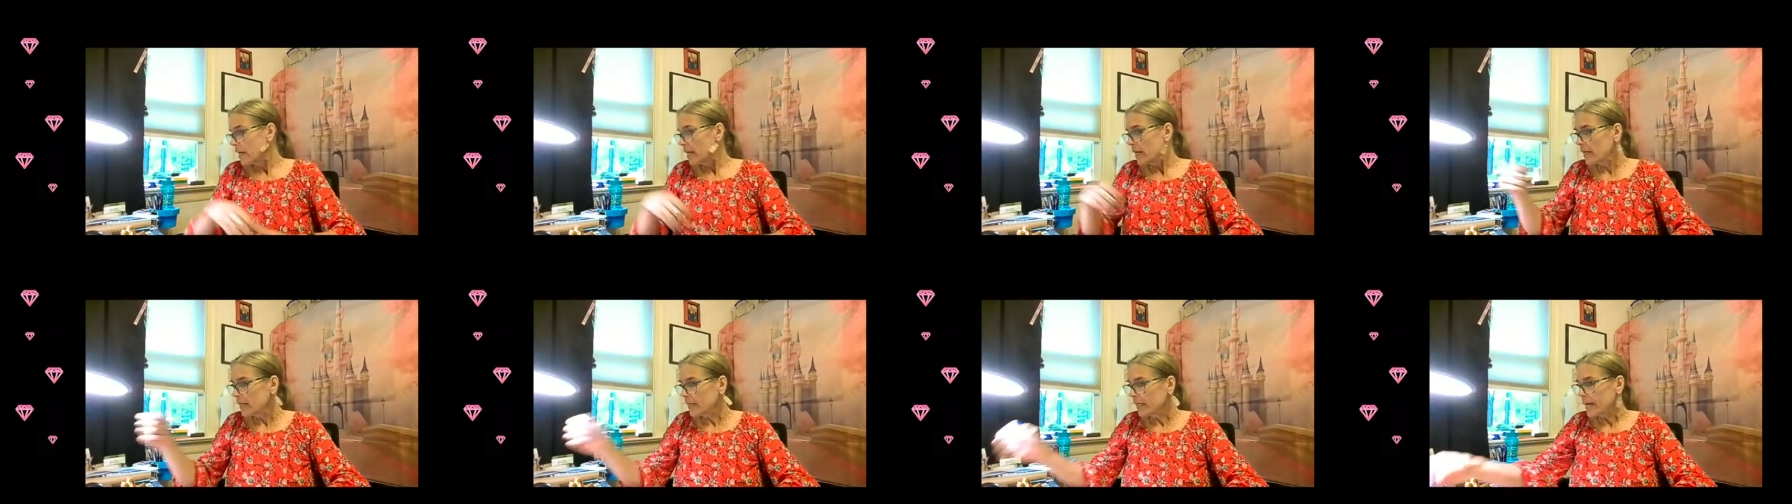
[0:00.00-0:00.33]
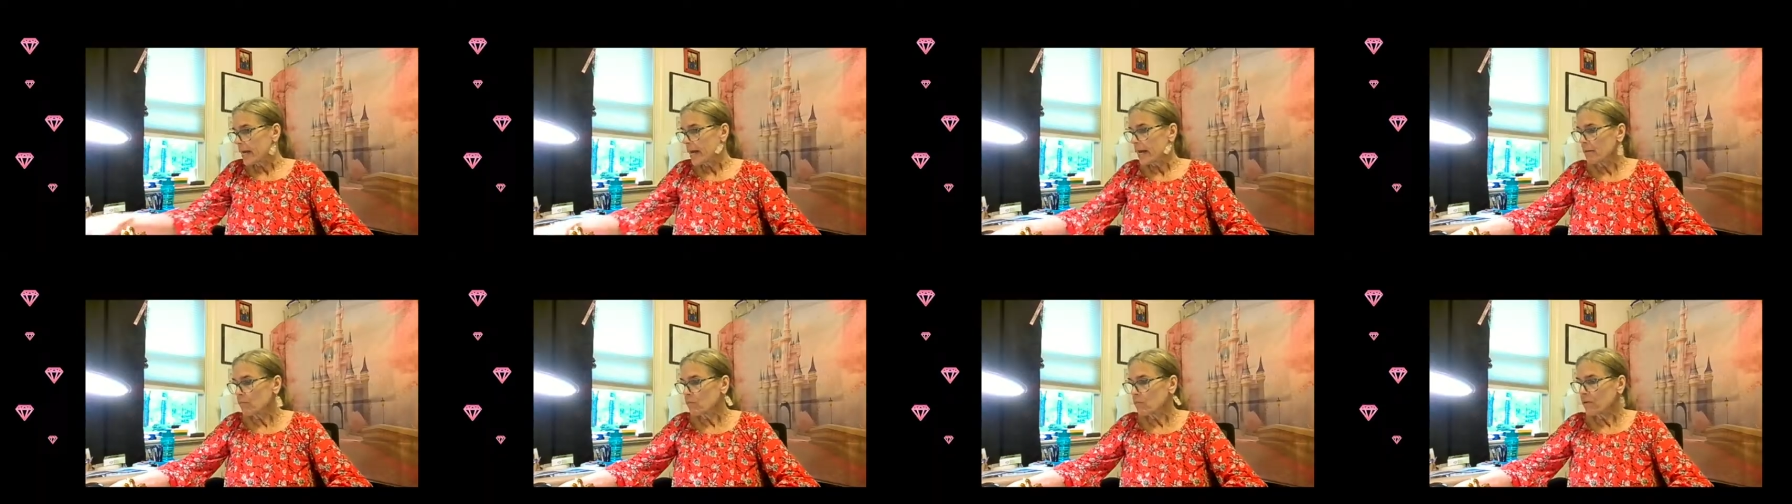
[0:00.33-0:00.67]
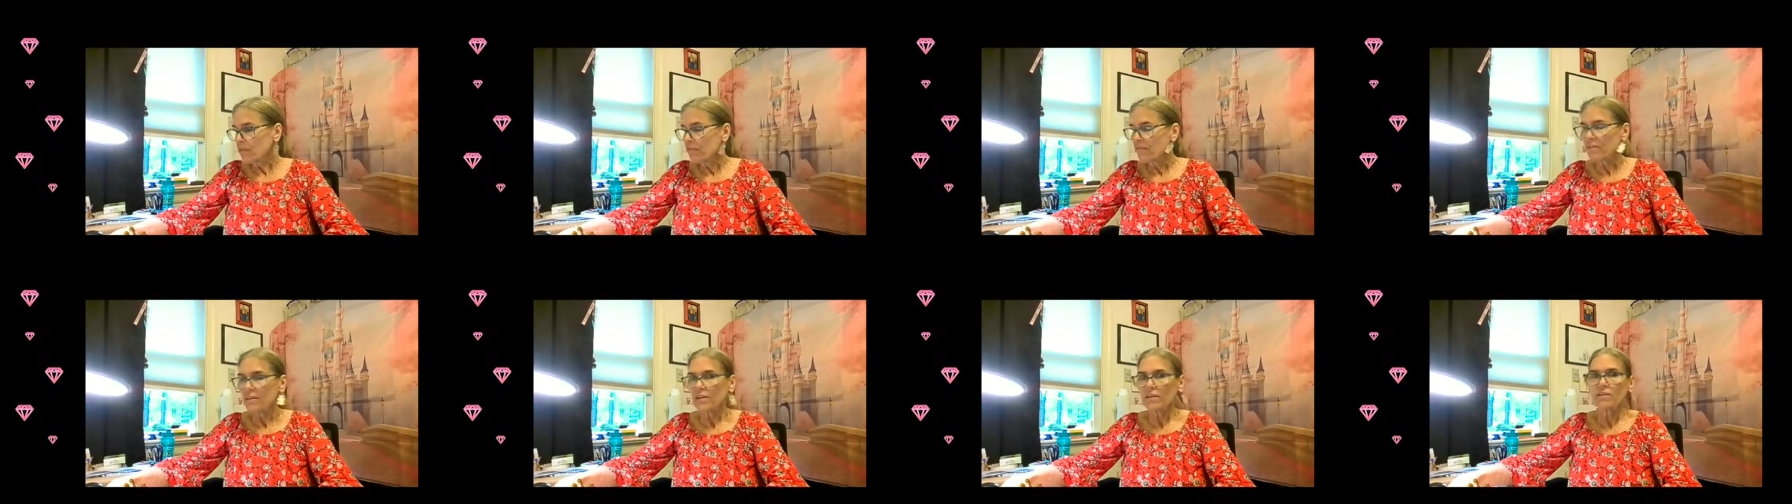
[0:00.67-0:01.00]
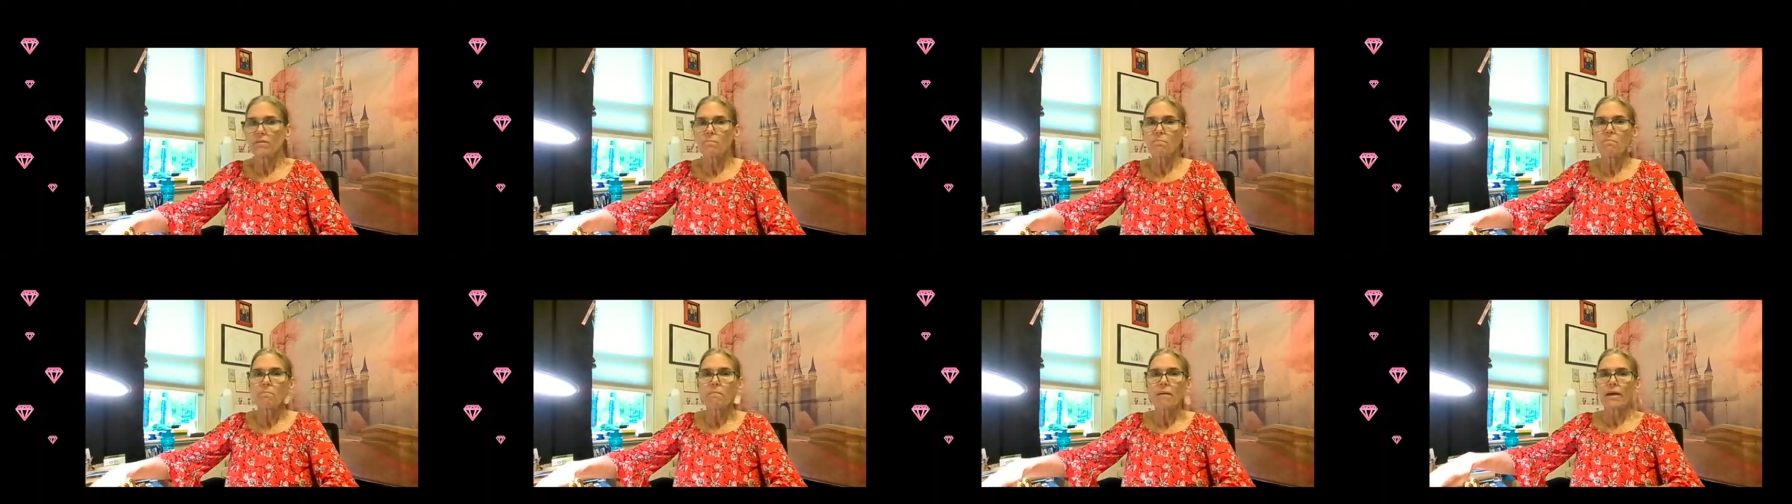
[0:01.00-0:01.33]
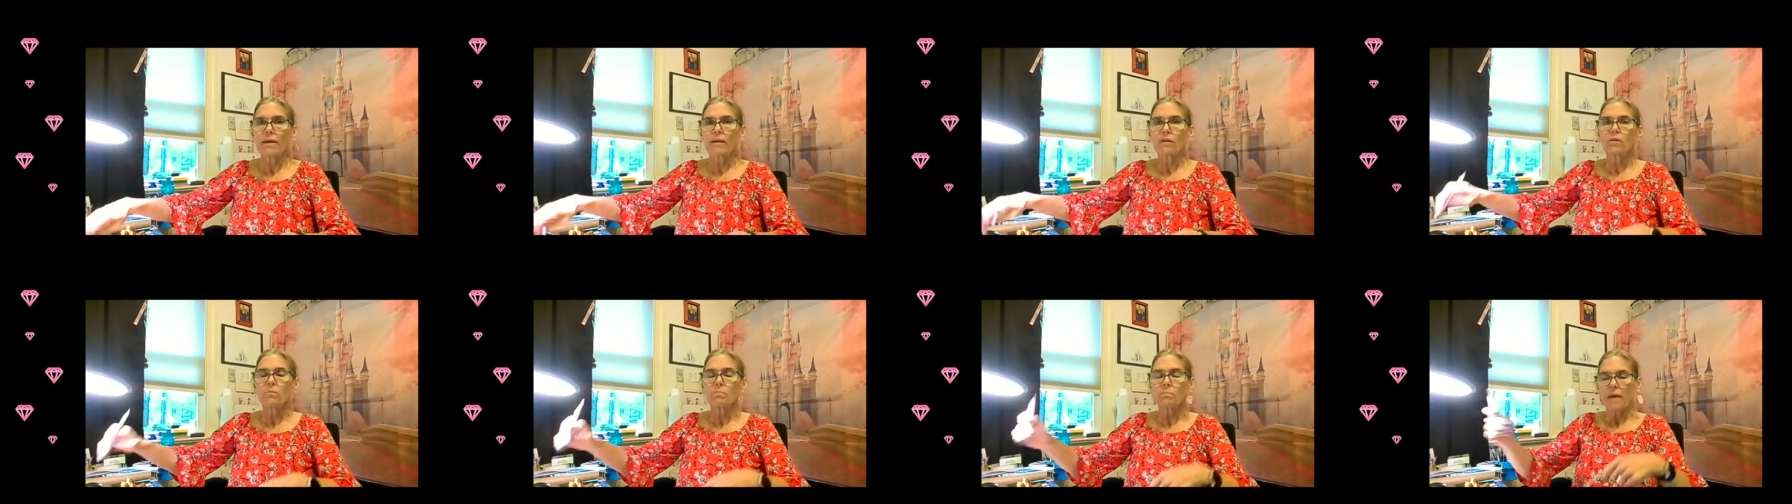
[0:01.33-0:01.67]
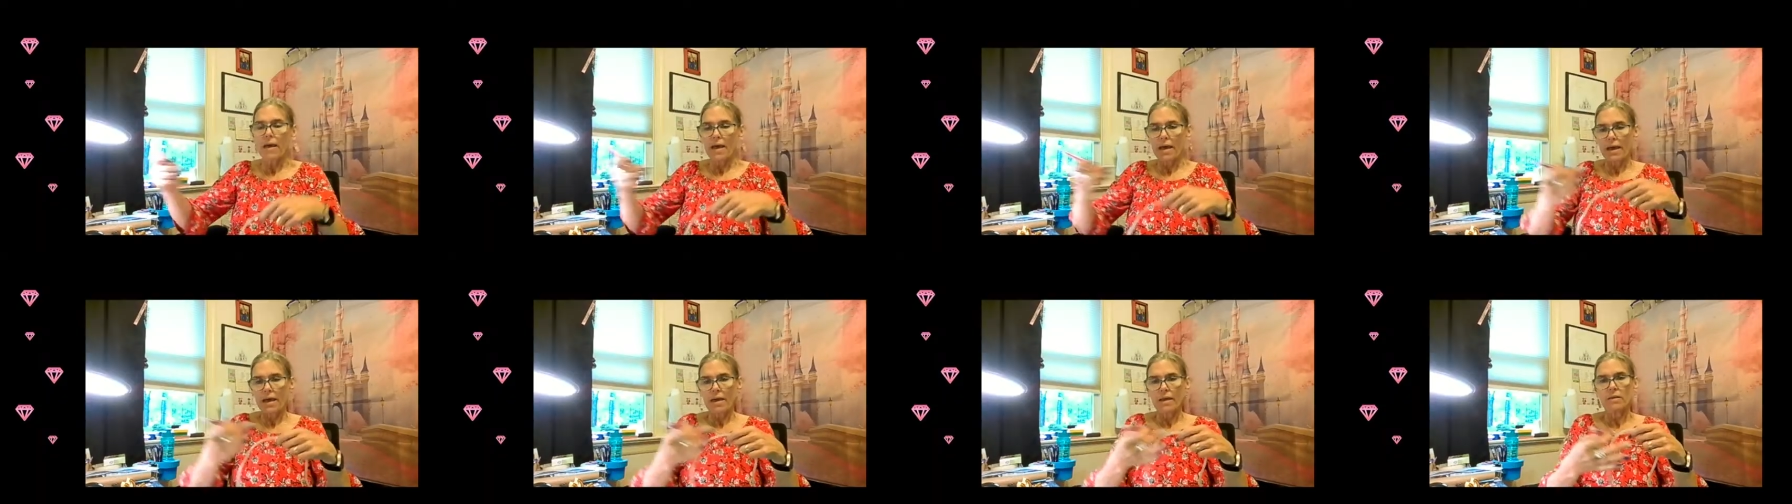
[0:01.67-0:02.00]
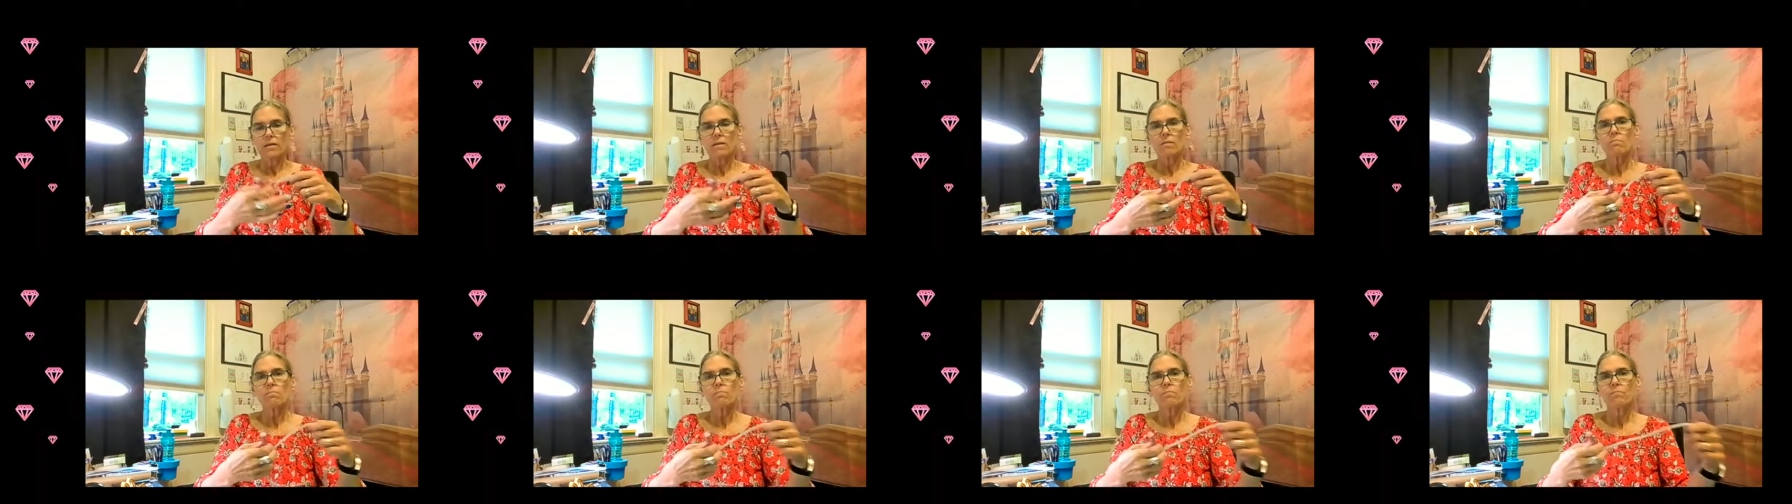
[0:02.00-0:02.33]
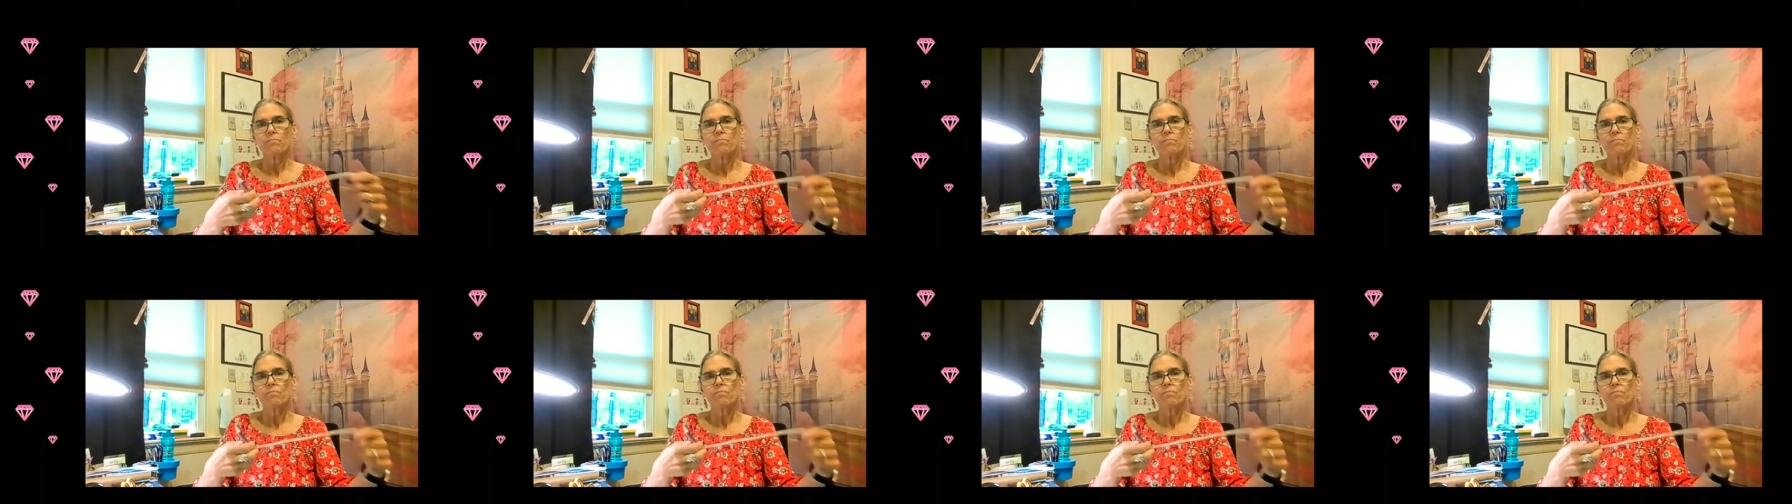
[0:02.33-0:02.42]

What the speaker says: It came with this metal pen,